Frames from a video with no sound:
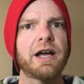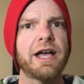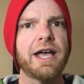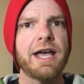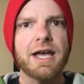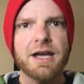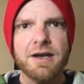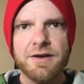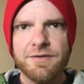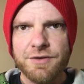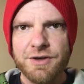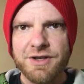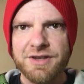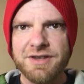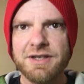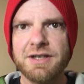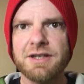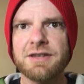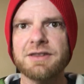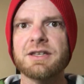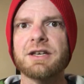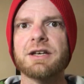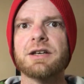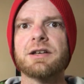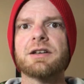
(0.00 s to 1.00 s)

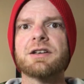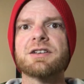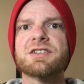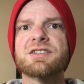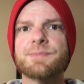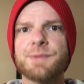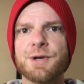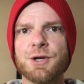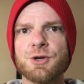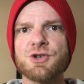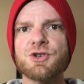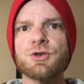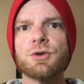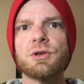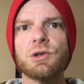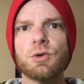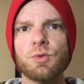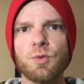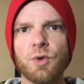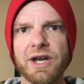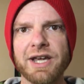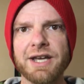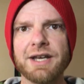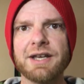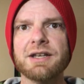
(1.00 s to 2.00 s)
everything that a spiritual
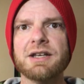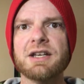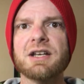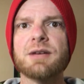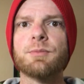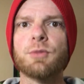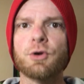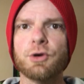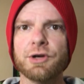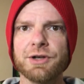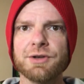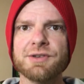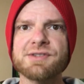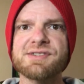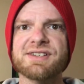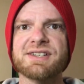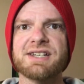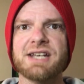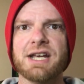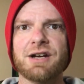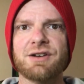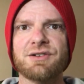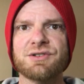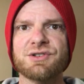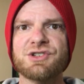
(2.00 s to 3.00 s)
awakening boils
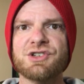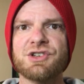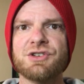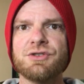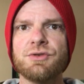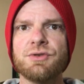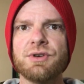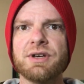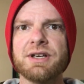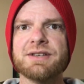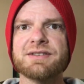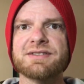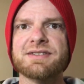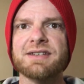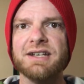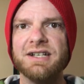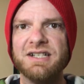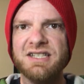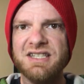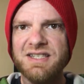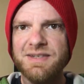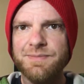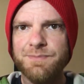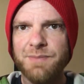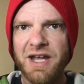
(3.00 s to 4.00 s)
down to is
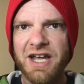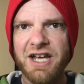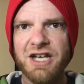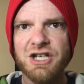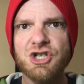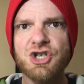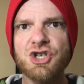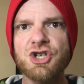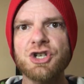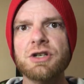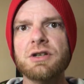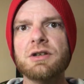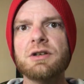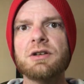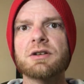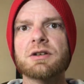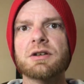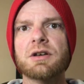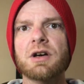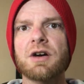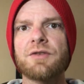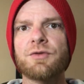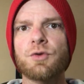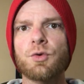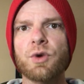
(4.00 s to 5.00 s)
expansion
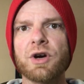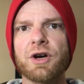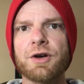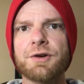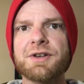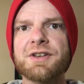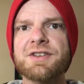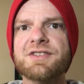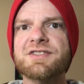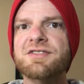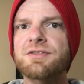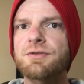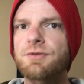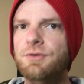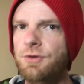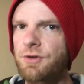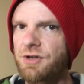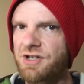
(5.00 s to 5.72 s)
of awareness,